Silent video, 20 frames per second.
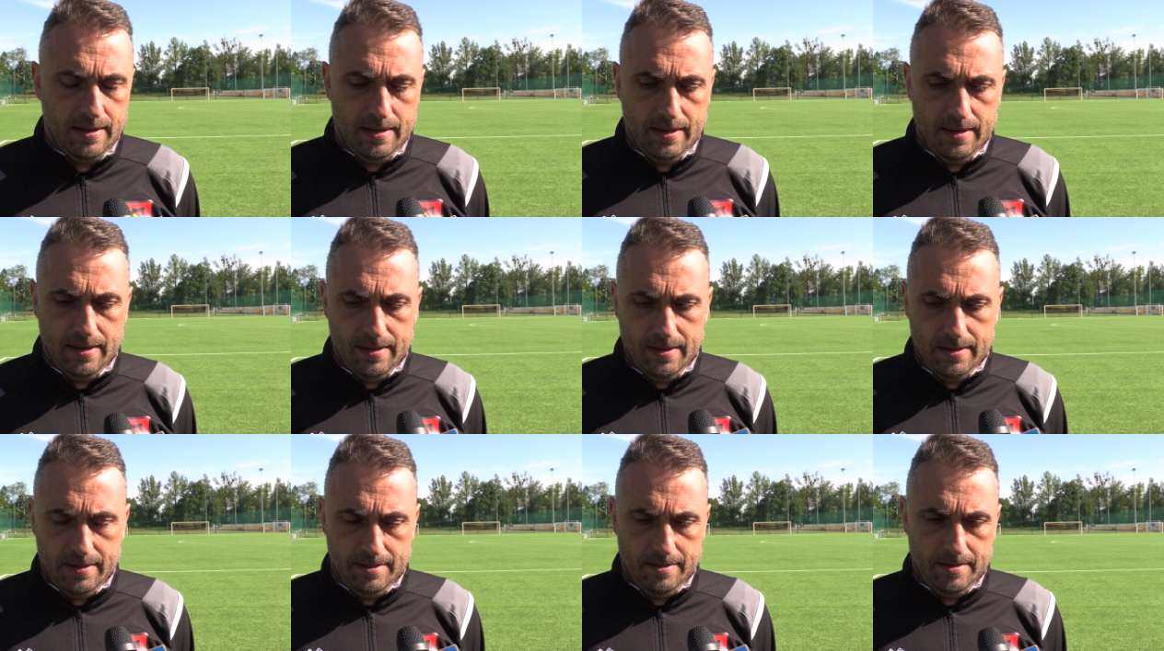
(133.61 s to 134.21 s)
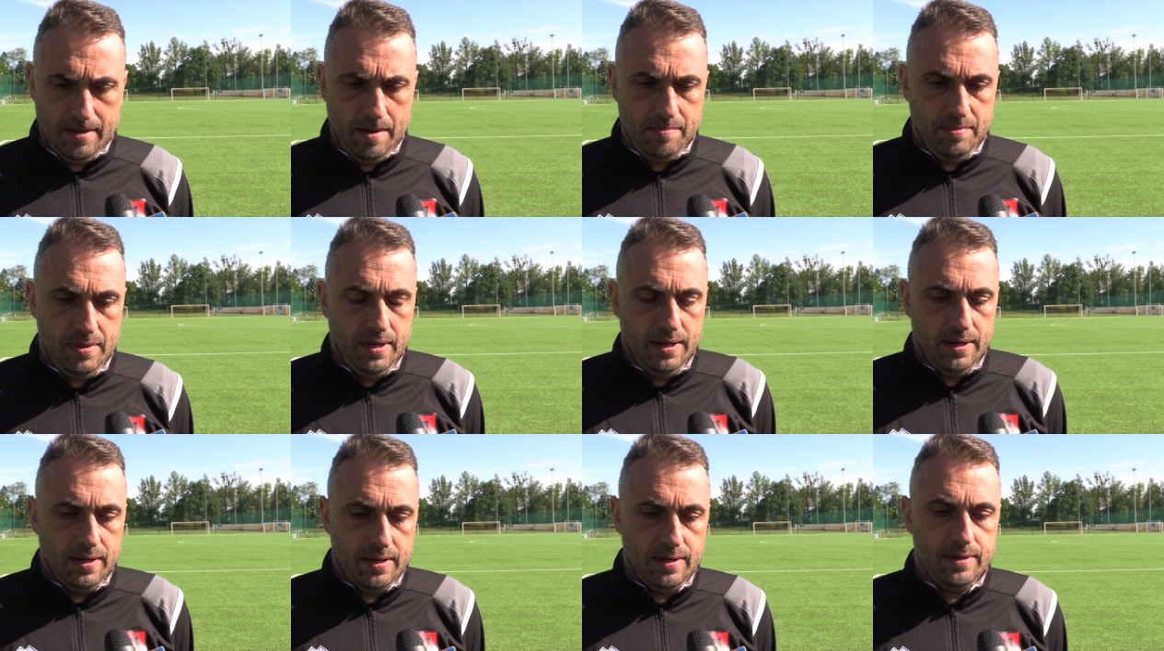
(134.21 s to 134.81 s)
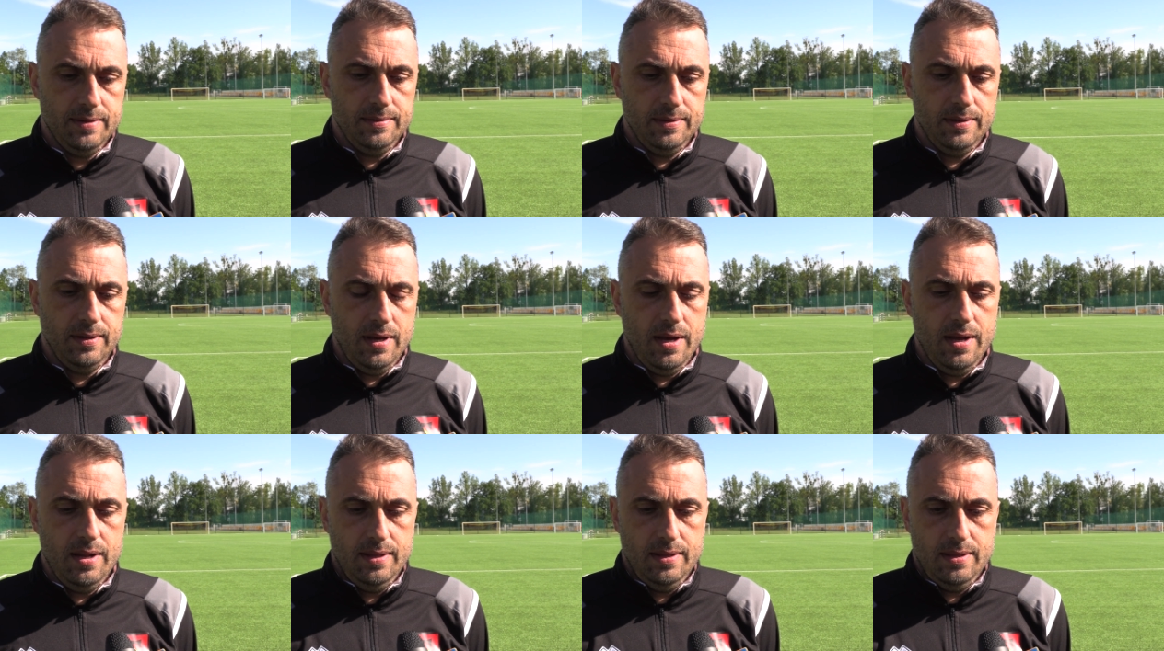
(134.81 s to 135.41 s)
Uh, I think
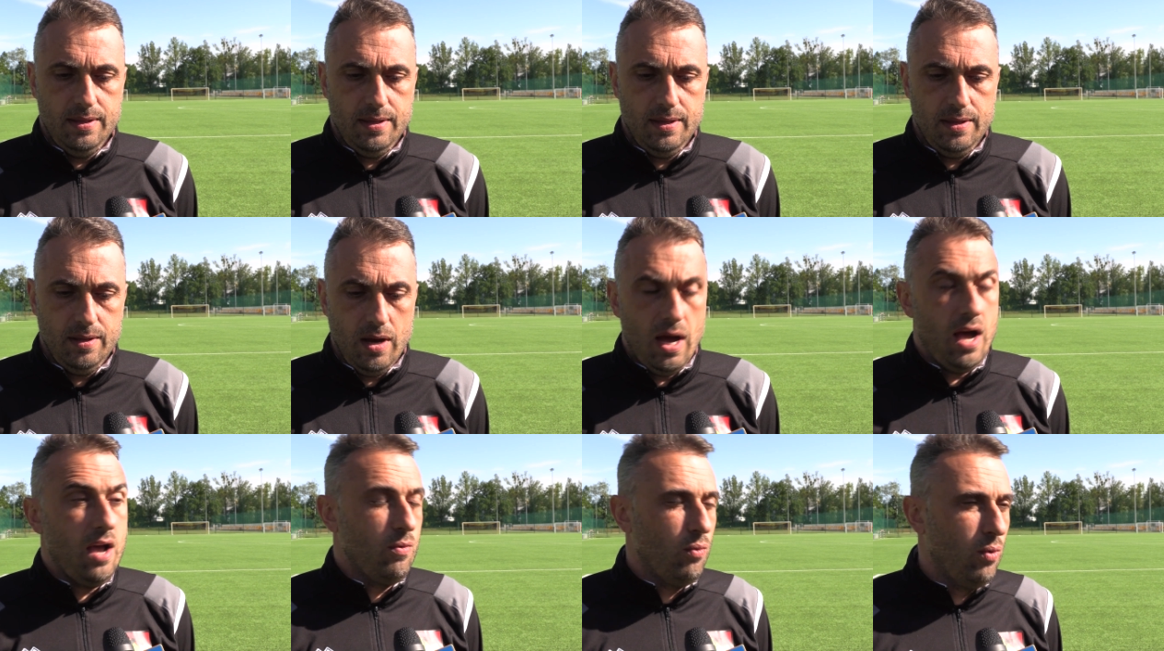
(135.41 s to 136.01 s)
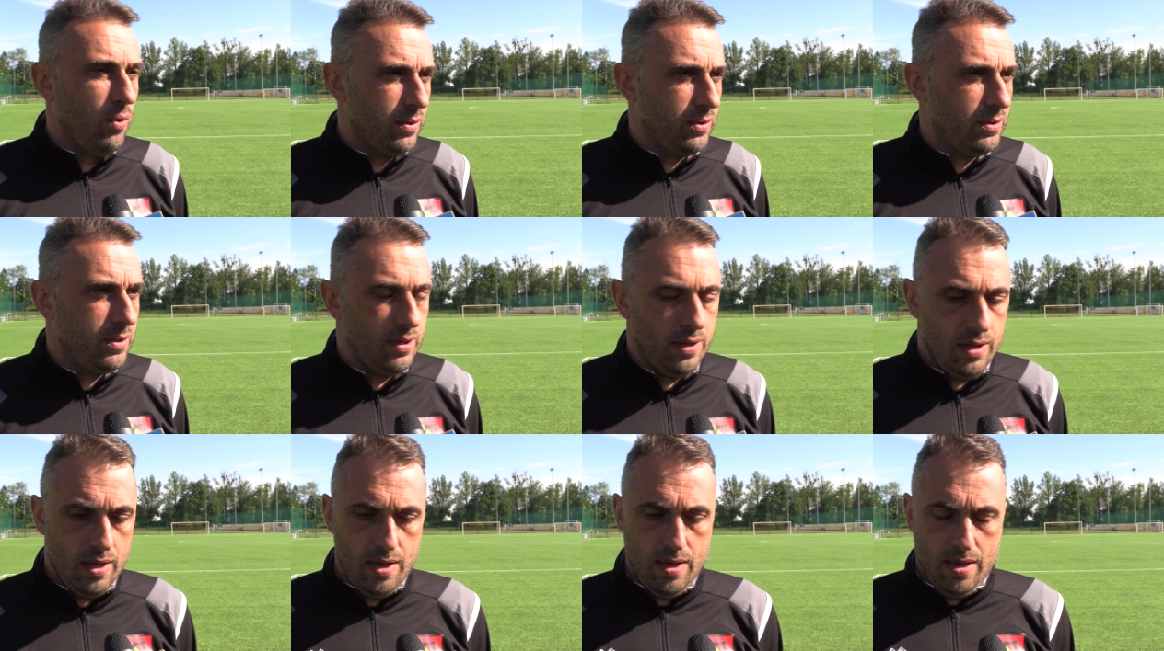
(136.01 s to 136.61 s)
and I want